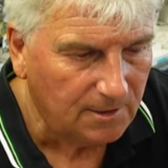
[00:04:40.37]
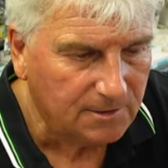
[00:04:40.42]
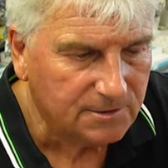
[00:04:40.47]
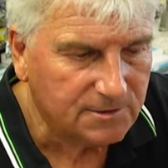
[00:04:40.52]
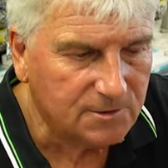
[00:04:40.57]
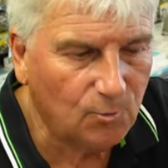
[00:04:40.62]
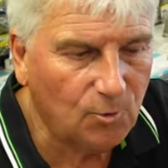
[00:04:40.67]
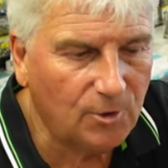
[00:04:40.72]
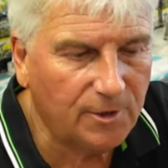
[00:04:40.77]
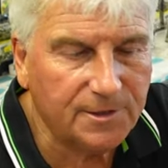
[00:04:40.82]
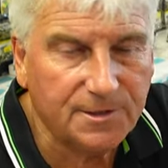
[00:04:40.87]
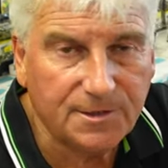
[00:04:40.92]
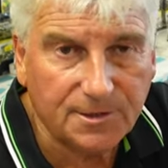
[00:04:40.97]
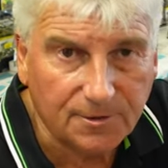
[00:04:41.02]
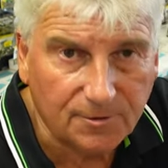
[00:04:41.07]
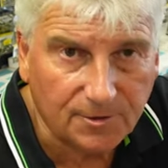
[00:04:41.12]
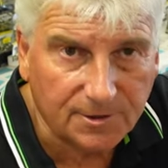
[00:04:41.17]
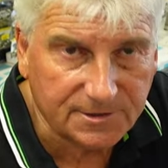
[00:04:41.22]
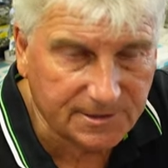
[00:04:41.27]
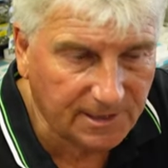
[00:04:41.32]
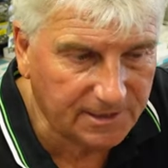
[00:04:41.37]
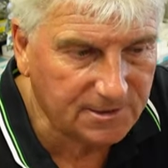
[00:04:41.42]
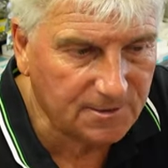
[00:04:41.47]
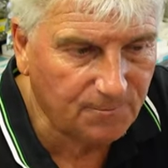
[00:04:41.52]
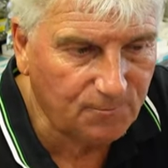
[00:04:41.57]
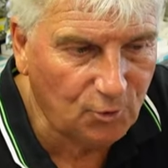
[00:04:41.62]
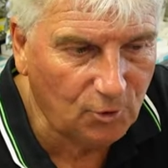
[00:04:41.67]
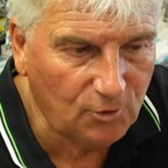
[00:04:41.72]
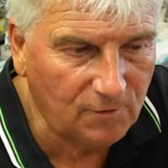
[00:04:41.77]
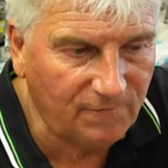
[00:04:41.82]
So what I do, I tend to
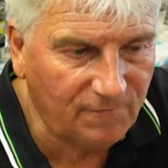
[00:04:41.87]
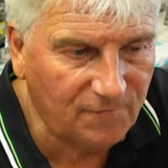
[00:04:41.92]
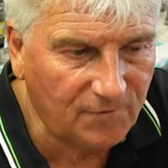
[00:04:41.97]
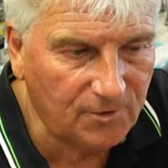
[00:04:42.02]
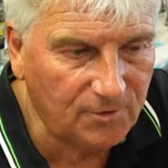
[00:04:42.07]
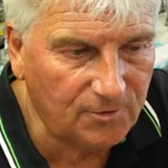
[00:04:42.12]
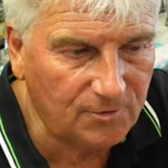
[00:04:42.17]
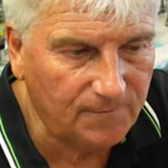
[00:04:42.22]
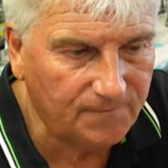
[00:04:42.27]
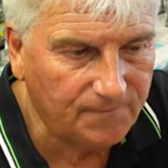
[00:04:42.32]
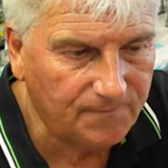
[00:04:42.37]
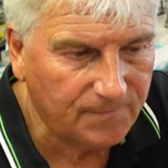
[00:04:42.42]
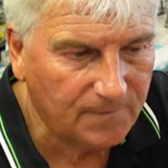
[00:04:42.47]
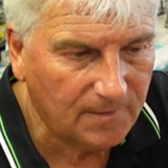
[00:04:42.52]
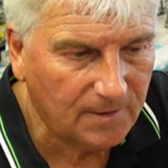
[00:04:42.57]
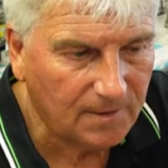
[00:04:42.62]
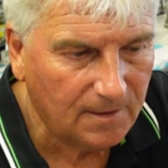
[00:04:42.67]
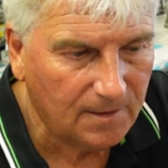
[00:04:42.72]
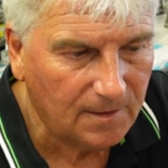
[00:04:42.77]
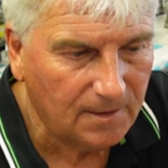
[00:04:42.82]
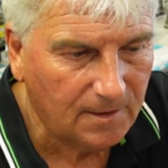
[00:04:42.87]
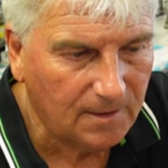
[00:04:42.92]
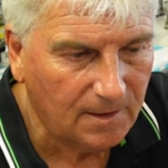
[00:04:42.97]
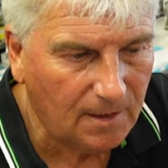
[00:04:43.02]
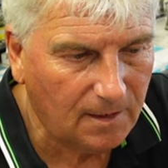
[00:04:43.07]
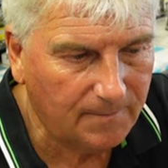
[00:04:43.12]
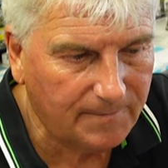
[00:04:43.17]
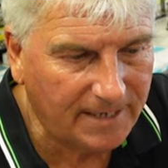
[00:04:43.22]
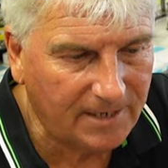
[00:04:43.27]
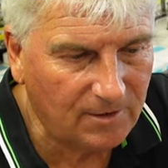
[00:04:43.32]
pull through
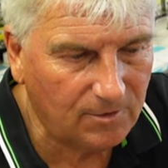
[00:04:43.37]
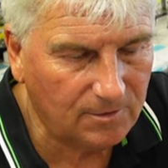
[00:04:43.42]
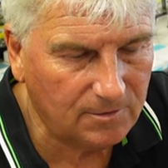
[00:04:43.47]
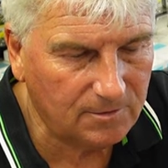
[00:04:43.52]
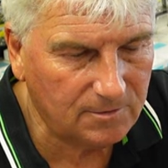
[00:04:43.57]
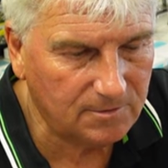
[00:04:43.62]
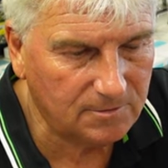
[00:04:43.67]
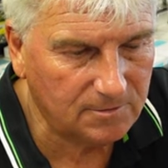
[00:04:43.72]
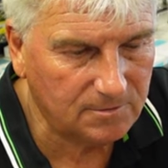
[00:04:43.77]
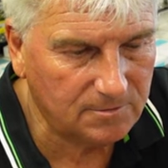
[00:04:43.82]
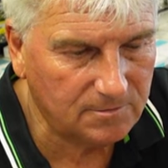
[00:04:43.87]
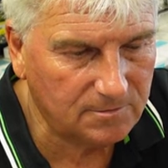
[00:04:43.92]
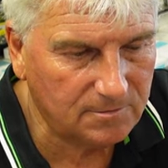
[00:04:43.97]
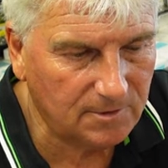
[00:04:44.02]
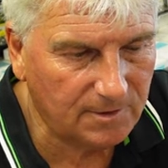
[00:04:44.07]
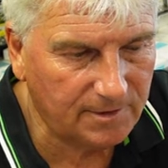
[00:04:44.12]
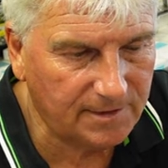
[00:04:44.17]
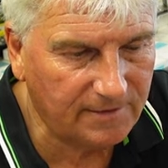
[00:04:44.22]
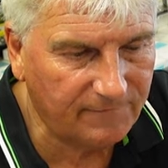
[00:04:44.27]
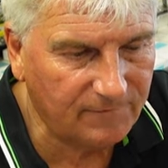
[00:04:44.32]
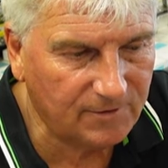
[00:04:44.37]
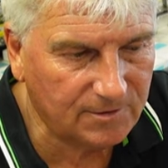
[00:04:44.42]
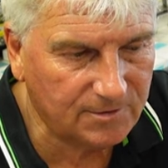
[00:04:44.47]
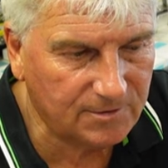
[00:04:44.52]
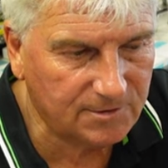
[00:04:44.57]
about another